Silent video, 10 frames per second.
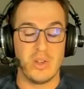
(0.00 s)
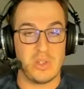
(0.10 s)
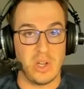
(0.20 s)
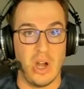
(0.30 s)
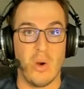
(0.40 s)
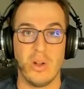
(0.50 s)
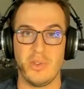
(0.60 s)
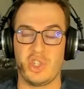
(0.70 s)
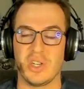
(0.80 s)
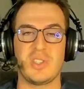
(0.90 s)
So
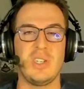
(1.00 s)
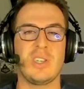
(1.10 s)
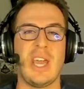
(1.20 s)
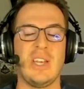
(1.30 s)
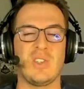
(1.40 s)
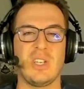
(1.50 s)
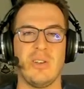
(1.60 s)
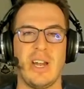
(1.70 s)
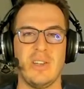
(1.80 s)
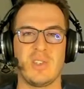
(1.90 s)
just in case the
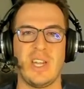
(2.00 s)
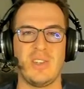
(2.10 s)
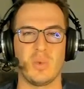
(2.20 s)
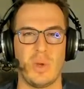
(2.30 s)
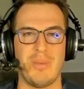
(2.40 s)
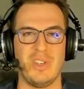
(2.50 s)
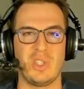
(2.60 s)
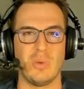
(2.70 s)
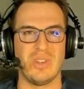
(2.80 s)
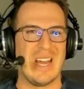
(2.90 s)
United States women
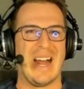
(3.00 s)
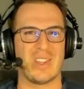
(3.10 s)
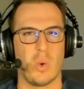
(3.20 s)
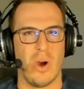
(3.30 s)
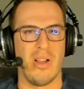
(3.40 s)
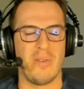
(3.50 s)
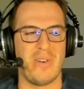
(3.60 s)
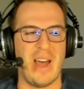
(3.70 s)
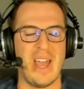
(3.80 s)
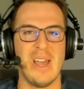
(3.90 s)
do not
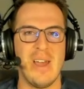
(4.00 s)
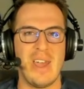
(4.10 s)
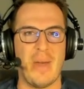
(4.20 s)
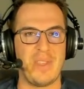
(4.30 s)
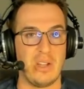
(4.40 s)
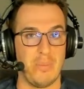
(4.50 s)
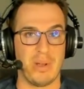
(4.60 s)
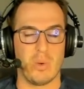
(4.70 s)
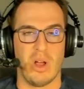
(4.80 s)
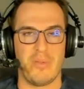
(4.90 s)
qualify at the
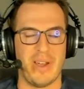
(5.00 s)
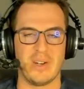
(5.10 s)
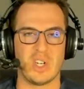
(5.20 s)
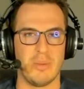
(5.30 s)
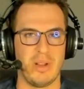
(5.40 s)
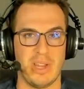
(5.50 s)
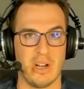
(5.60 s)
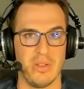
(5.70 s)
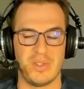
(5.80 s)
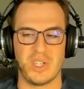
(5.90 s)
Olympic qualifier tournament
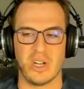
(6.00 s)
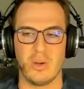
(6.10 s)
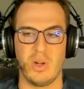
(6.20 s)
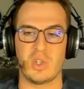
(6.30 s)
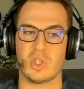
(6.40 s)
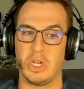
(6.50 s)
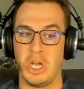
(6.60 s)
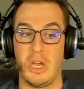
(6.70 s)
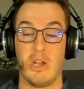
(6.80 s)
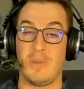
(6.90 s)
later this year, which
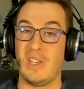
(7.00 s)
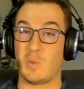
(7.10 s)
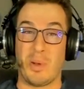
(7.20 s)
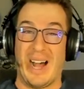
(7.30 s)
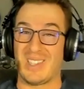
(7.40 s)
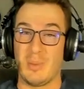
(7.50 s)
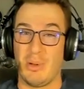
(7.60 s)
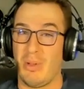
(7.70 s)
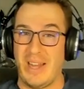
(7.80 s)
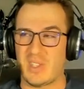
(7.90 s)
is
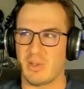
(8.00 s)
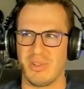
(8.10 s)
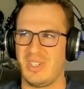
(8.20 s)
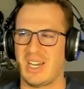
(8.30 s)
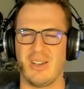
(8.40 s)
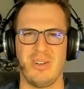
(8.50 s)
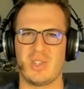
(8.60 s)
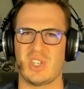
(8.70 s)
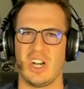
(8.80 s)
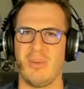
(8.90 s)
possible. That's a
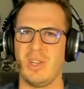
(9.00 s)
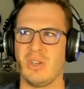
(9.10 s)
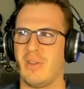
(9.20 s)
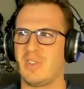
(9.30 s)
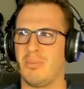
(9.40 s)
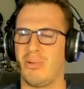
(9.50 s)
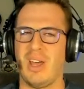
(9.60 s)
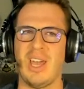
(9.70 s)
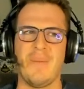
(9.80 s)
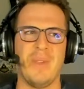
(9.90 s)
ridiculous tournament. You have to
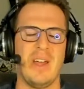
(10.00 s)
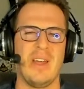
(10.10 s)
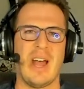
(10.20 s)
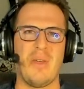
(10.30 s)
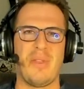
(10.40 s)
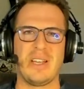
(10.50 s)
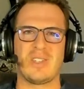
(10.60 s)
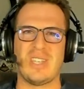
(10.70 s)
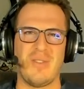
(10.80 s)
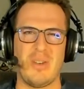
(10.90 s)
play, I think,
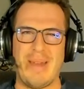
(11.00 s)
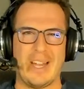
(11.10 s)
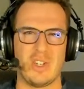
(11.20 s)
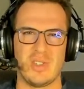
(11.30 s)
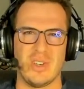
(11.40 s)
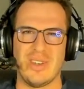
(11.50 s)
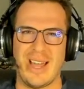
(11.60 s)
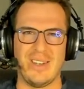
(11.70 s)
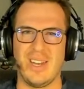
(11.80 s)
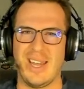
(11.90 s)
7 matches in
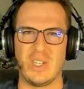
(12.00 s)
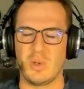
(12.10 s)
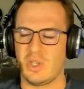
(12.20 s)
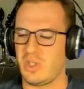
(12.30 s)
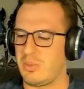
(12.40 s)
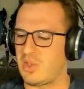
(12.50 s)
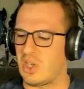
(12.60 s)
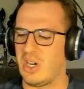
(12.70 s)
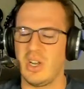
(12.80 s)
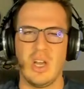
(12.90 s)
9 days, which is
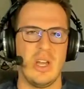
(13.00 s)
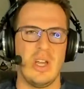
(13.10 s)
absurd.